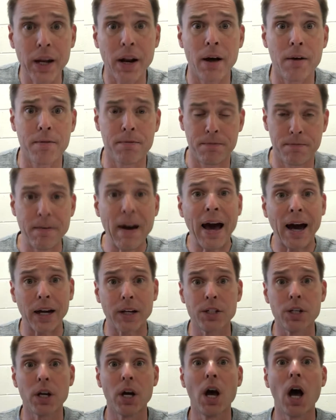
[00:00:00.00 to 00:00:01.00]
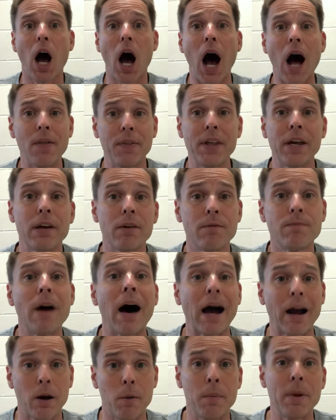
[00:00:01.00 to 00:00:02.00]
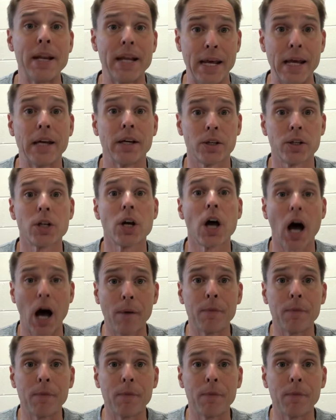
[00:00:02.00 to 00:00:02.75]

effect on the environment is